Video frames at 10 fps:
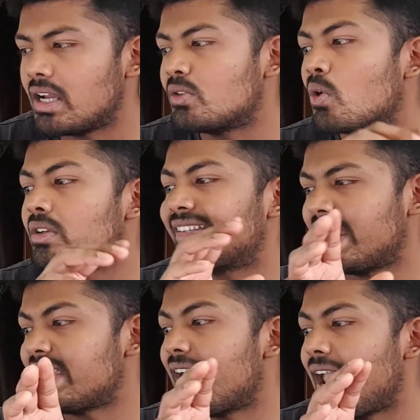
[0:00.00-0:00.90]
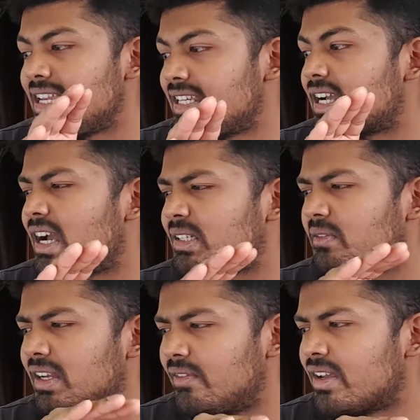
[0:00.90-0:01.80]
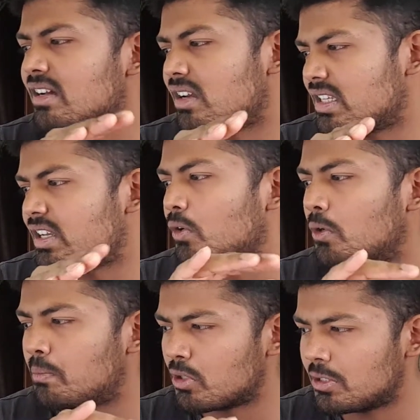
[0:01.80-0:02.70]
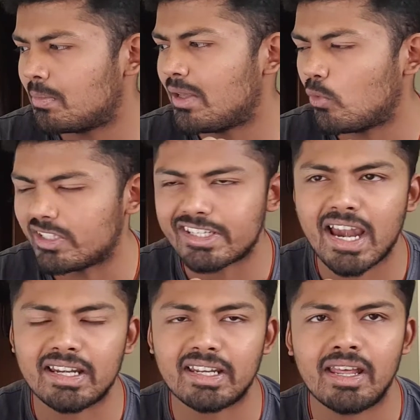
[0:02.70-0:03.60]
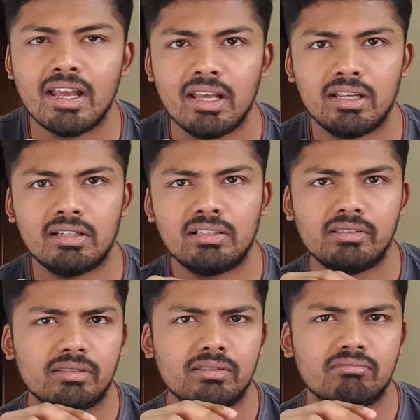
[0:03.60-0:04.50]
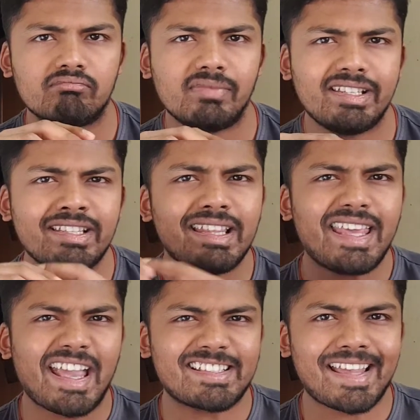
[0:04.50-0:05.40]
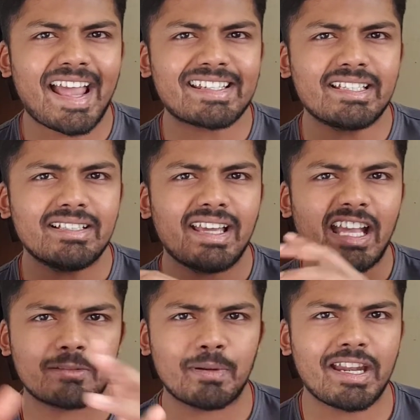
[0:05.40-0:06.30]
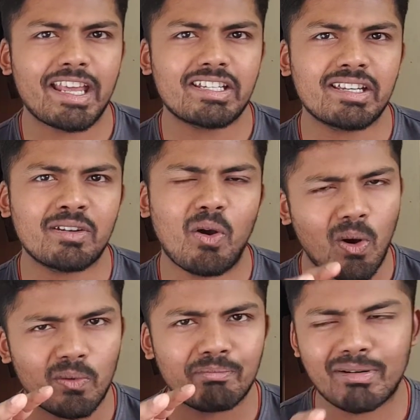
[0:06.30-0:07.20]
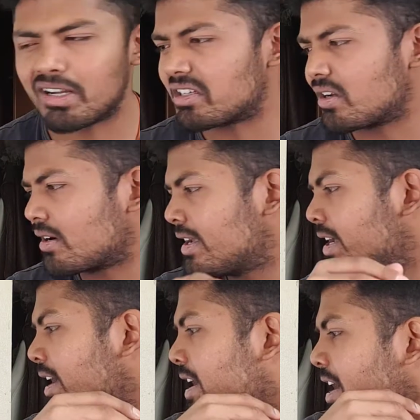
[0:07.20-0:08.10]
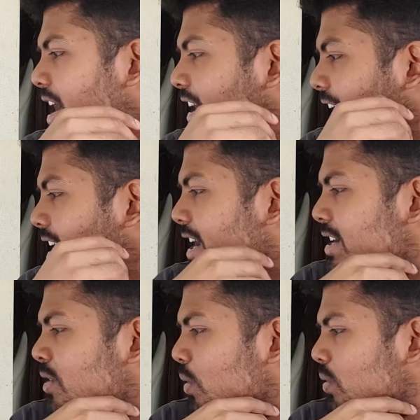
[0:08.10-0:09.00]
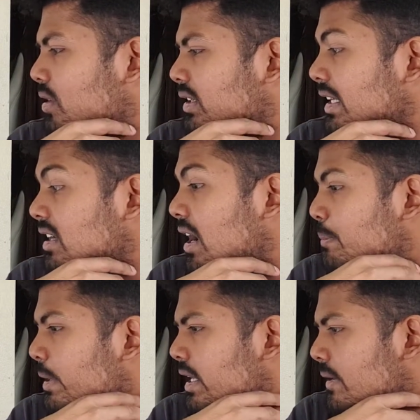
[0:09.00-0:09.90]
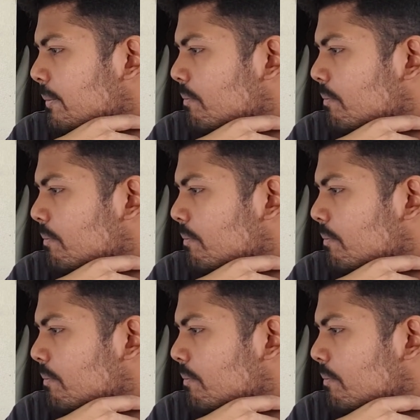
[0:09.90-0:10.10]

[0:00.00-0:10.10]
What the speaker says: I don't think any kind of living creature could possibly withstand it. Isn't that the exact explanation of purgatory? Okay, no, that can't be.